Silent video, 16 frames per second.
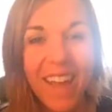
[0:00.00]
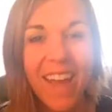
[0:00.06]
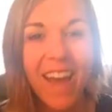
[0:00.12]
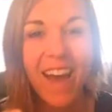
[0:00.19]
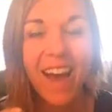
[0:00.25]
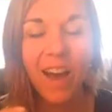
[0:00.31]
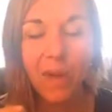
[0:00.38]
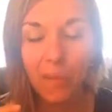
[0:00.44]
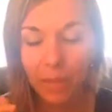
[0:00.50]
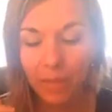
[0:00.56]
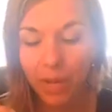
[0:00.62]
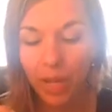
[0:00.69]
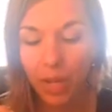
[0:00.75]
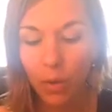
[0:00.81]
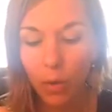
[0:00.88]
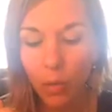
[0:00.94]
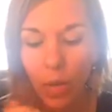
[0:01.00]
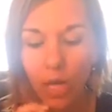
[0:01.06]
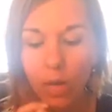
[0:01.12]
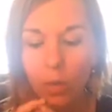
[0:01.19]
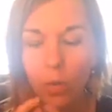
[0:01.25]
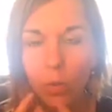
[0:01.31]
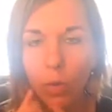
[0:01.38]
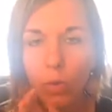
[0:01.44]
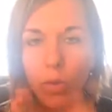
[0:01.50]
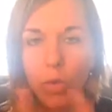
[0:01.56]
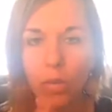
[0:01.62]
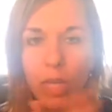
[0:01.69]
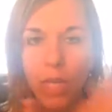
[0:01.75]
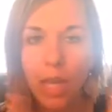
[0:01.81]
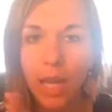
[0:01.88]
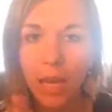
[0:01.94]
But when we're
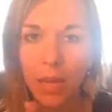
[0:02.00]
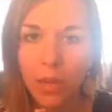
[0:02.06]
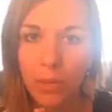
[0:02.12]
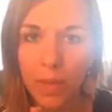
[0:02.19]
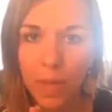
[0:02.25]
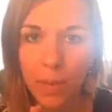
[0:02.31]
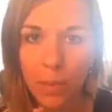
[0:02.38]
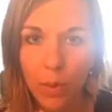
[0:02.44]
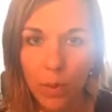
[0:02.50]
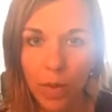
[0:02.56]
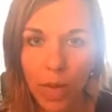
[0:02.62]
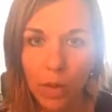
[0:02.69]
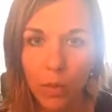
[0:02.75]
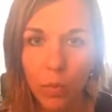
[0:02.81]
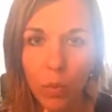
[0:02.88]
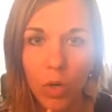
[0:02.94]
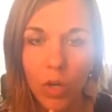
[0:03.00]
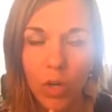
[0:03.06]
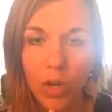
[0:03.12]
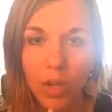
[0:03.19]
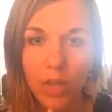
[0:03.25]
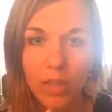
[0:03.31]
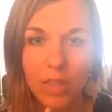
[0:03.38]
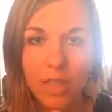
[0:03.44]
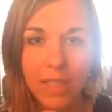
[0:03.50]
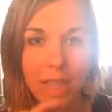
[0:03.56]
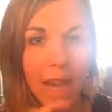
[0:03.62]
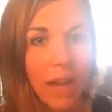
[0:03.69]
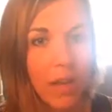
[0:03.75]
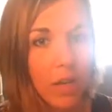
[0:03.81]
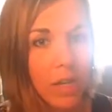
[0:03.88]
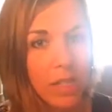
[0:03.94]
looking at other people and we're
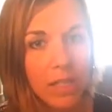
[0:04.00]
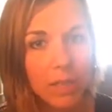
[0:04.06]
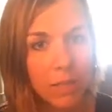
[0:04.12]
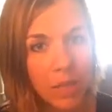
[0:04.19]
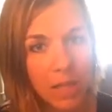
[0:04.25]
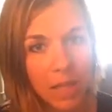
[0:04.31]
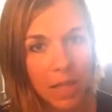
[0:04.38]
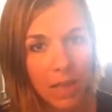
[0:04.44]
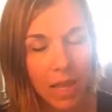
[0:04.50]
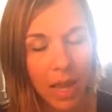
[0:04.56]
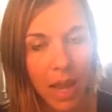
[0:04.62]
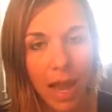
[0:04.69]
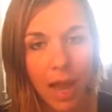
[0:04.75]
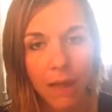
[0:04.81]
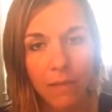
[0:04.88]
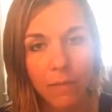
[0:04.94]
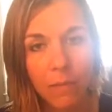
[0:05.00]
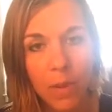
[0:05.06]
desiring something that they have,